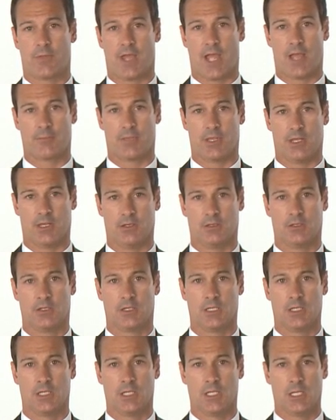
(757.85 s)
back pain,
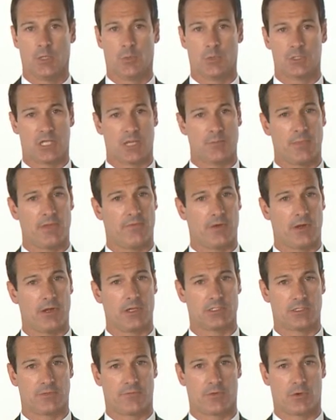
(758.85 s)
which can be
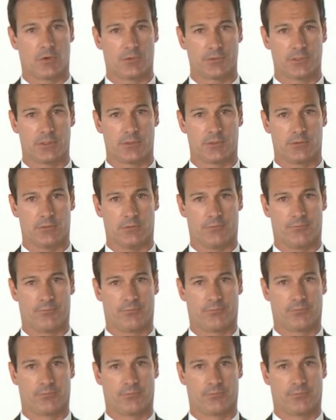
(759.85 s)
very difficult to do.